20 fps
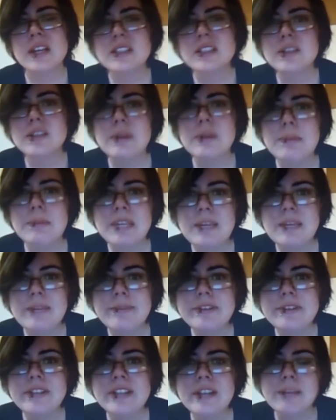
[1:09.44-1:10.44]
So when
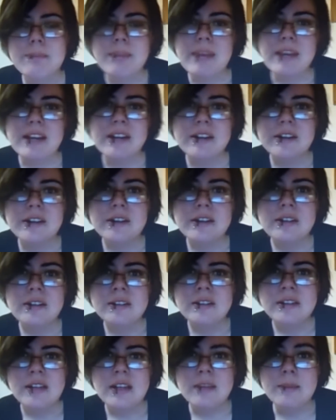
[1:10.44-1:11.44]
people like Becker
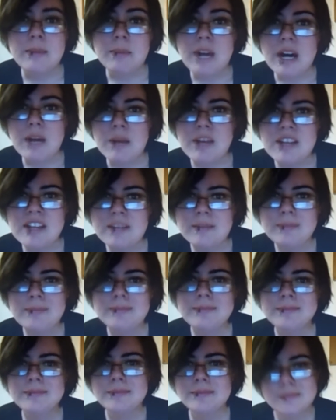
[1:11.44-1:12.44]
and Bobbitt
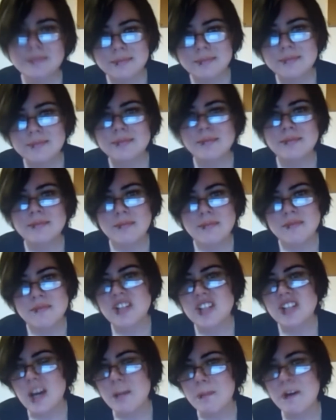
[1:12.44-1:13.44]

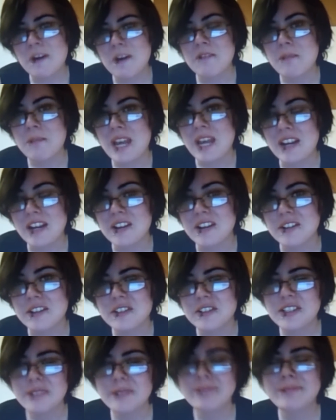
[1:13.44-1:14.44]
chop off
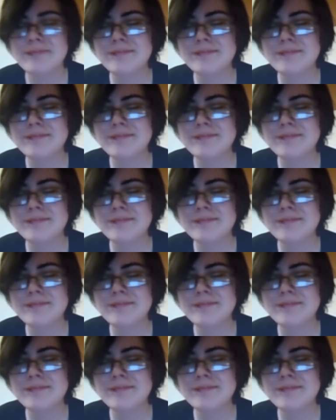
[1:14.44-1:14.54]
peckers,